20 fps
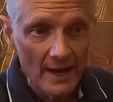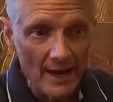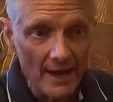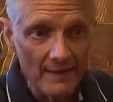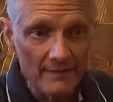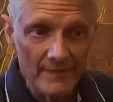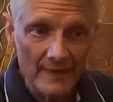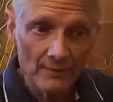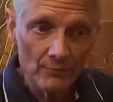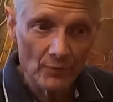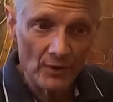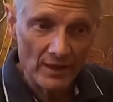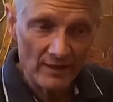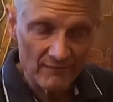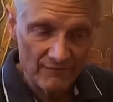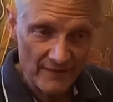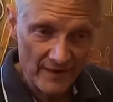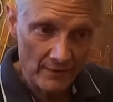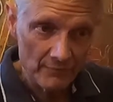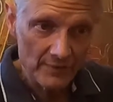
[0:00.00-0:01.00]
And then when I
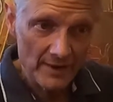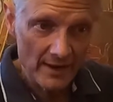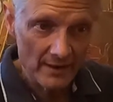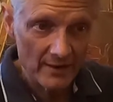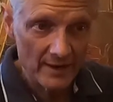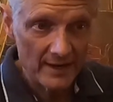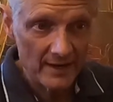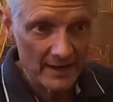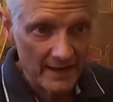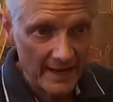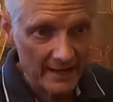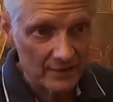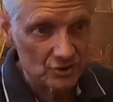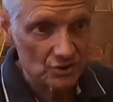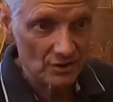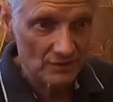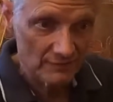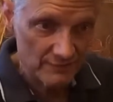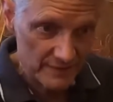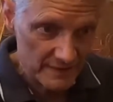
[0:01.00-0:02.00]
found out I could
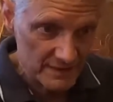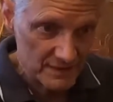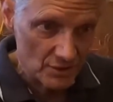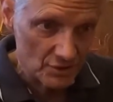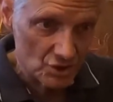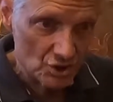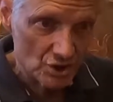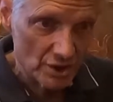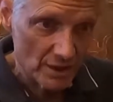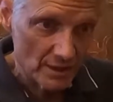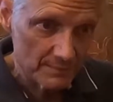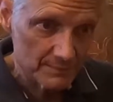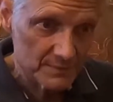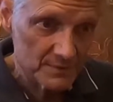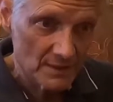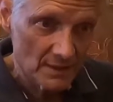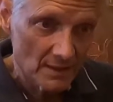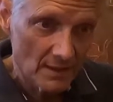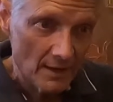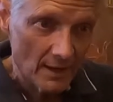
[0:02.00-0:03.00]
actually visit
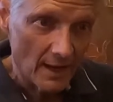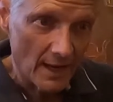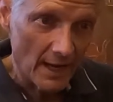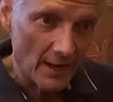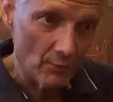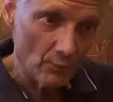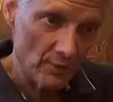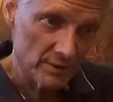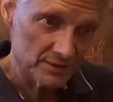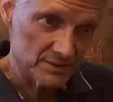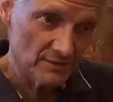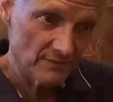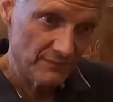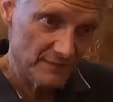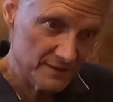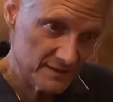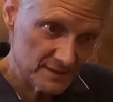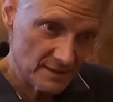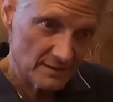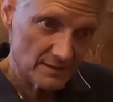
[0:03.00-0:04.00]
ships, I went to
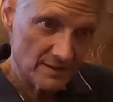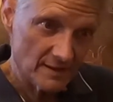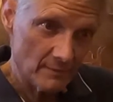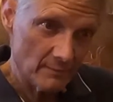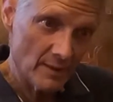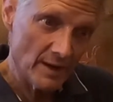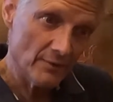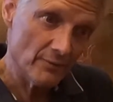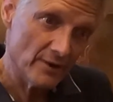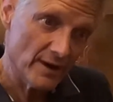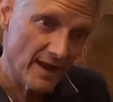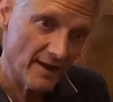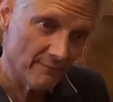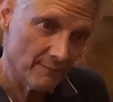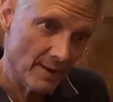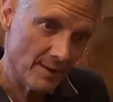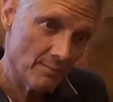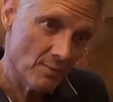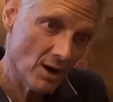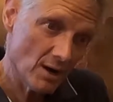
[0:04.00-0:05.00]
visit them. I would have
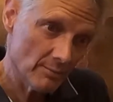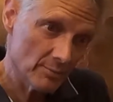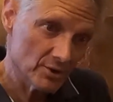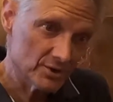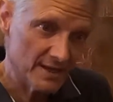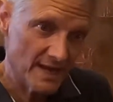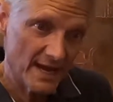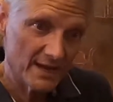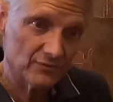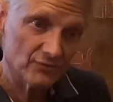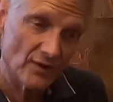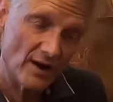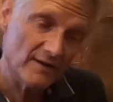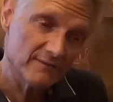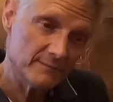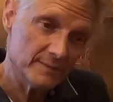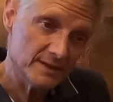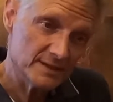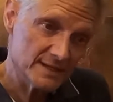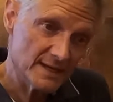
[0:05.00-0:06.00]
my mom or dad drive
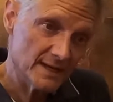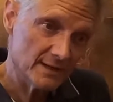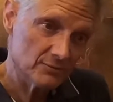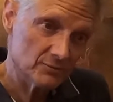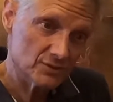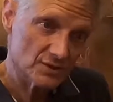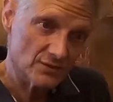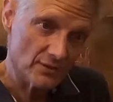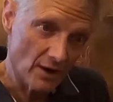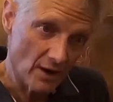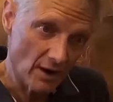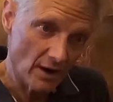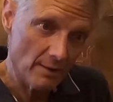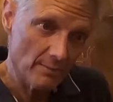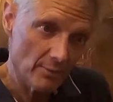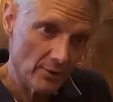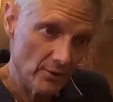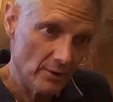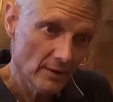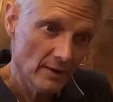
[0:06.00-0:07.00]
me down to the
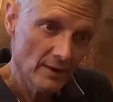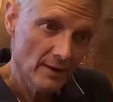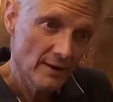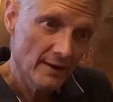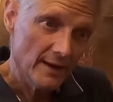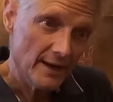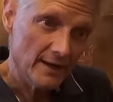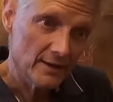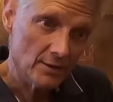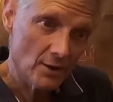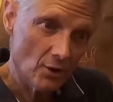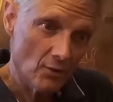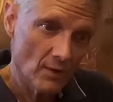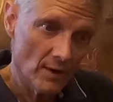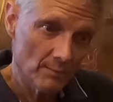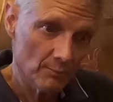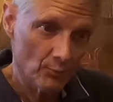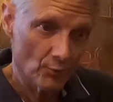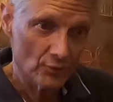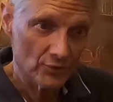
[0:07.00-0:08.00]
harbor and go
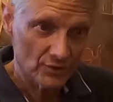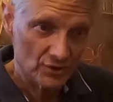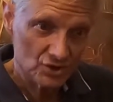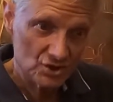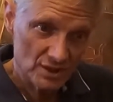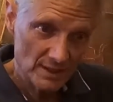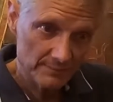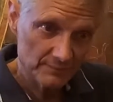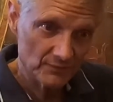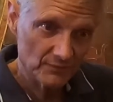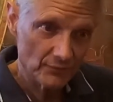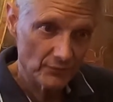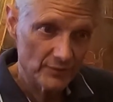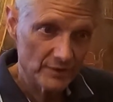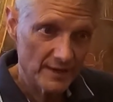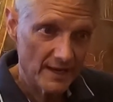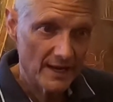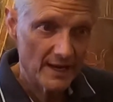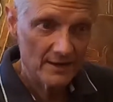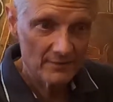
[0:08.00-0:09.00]
on board the ships for a
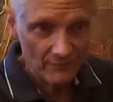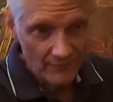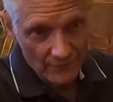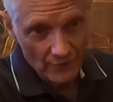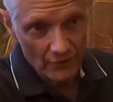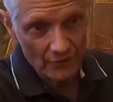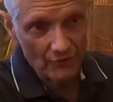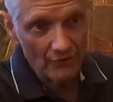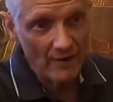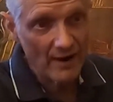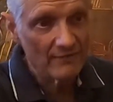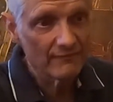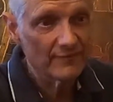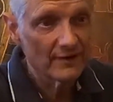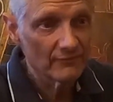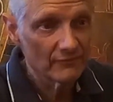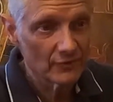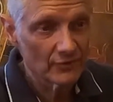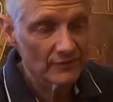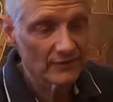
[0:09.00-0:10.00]
day and photograph
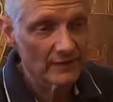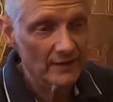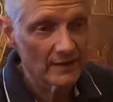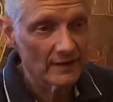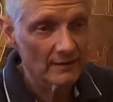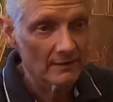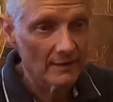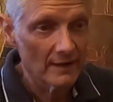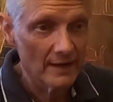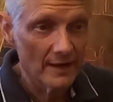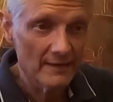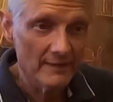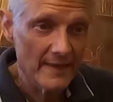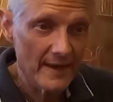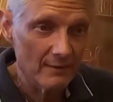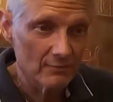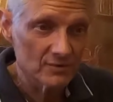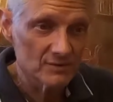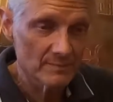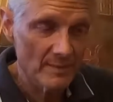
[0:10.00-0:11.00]
everything. And
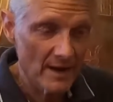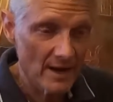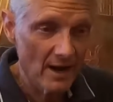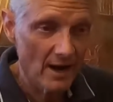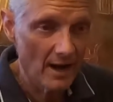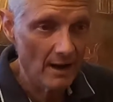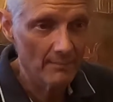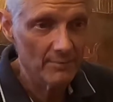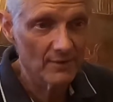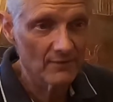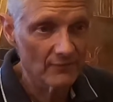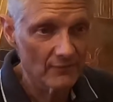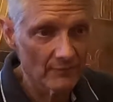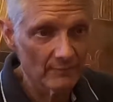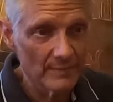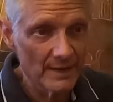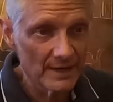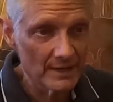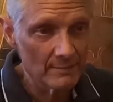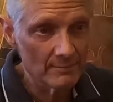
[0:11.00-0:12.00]
that was my hobby for
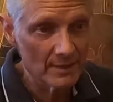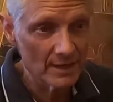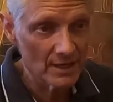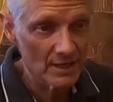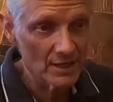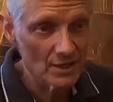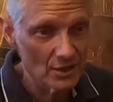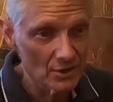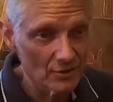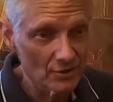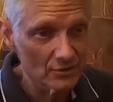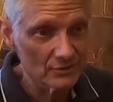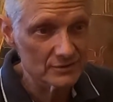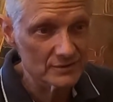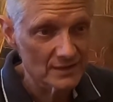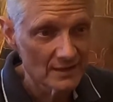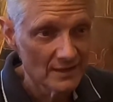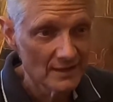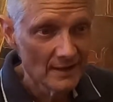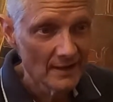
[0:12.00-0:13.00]
many, many
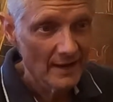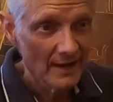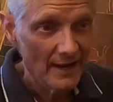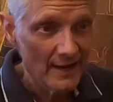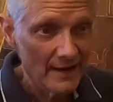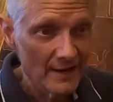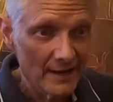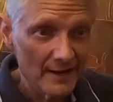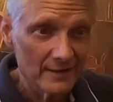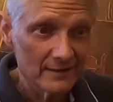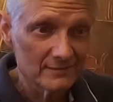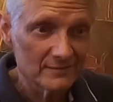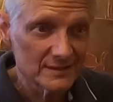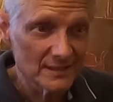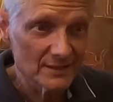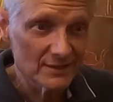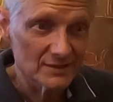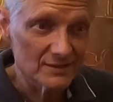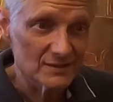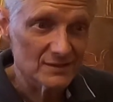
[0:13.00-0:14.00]
years. And I
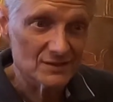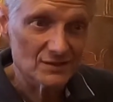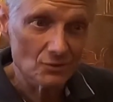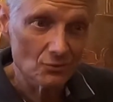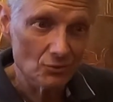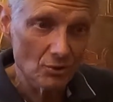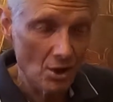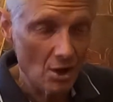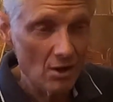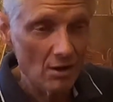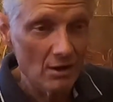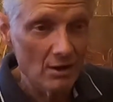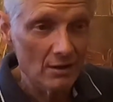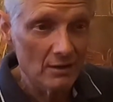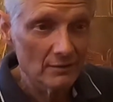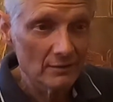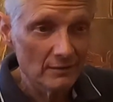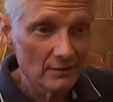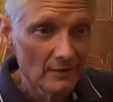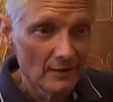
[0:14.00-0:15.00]
did it so
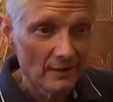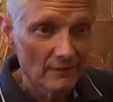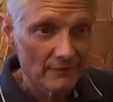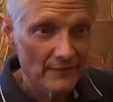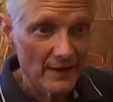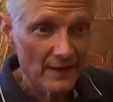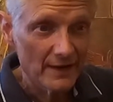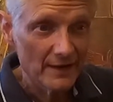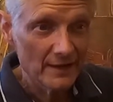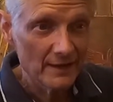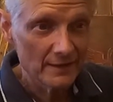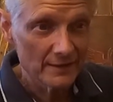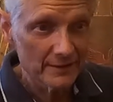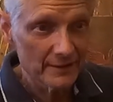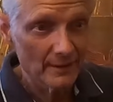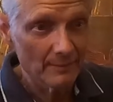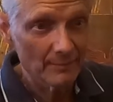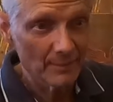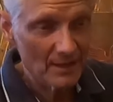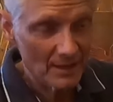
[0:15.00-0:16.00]
long that I ended
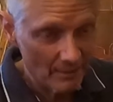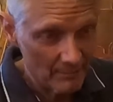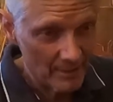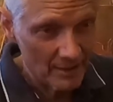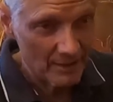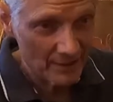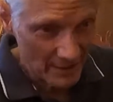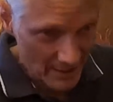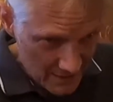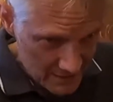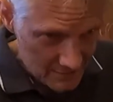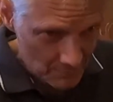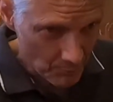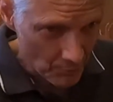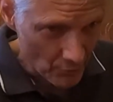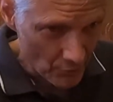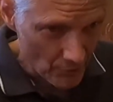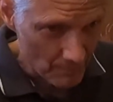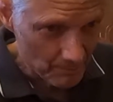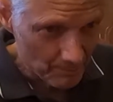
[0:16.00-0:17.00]
up becoming an
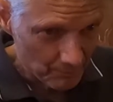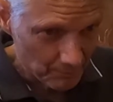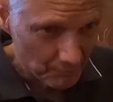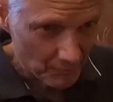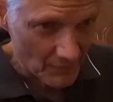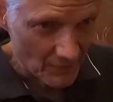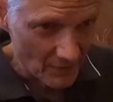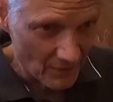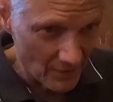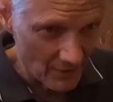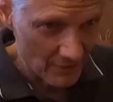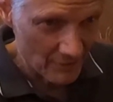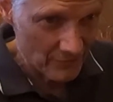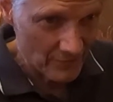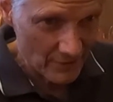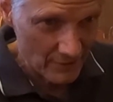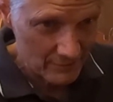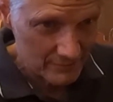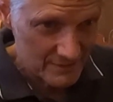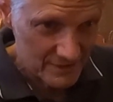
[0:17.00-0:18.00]
expert on
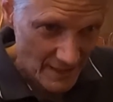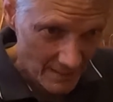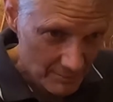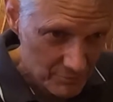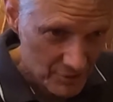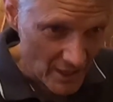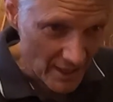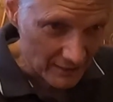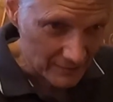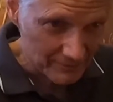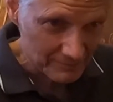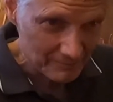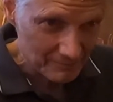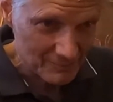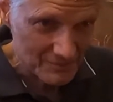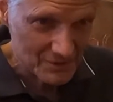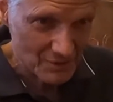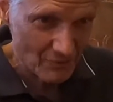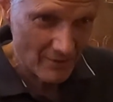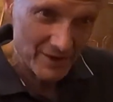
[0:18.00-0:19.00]
the subject.
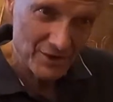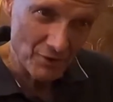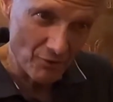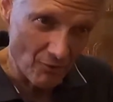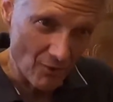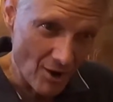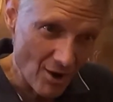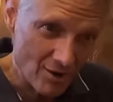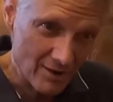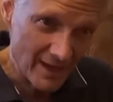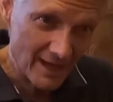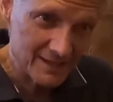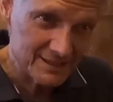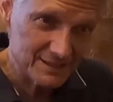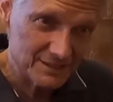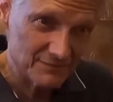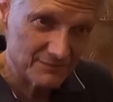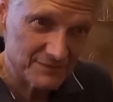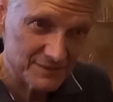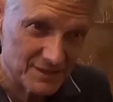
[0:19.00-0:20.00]
So I know all kinds
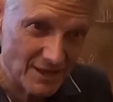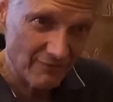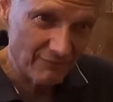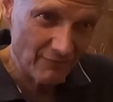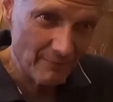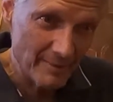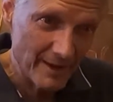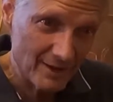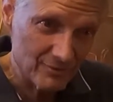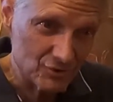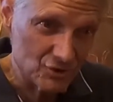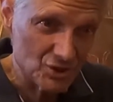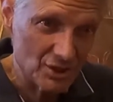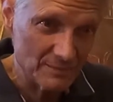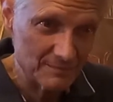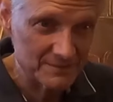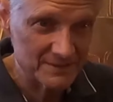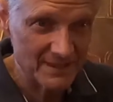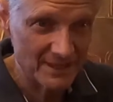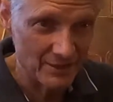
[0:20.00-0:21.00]
of stuff about
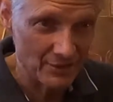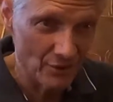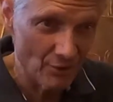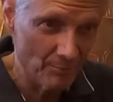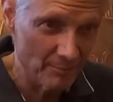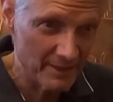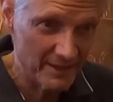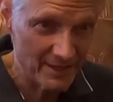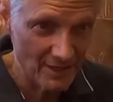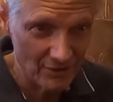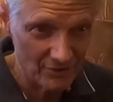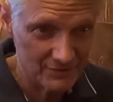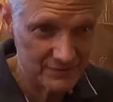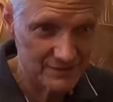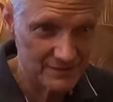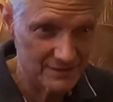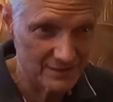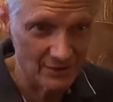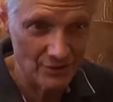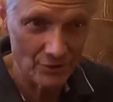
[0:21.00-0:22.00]
ships that nobody
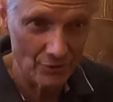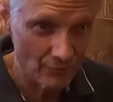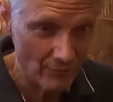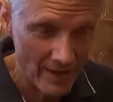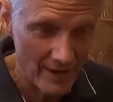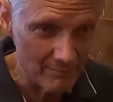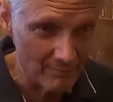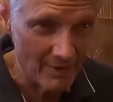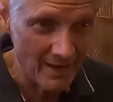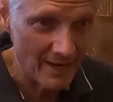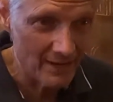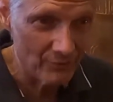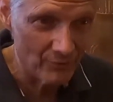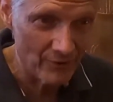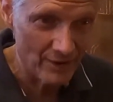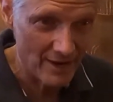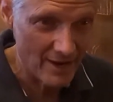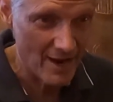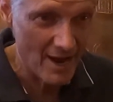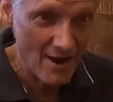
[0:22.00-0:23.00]
else in their right mind
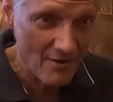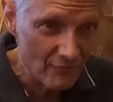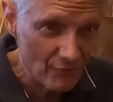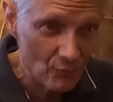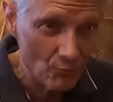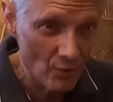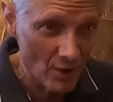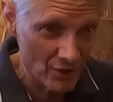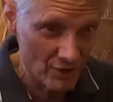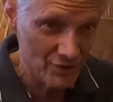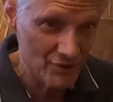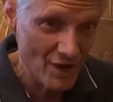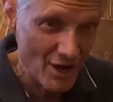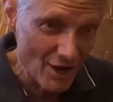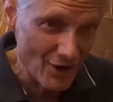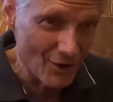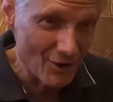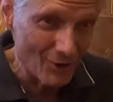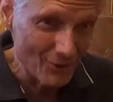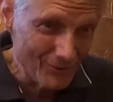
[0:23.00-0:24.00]
would ever want to
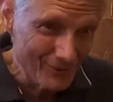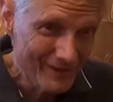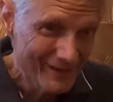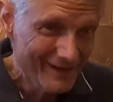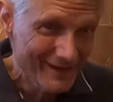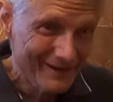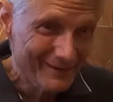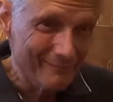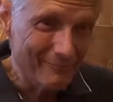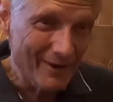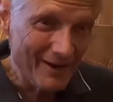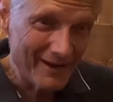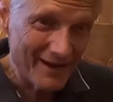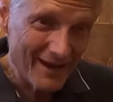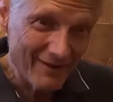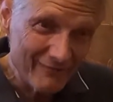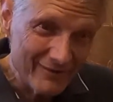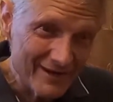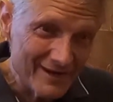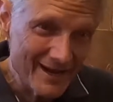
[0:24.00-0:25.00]
know. But every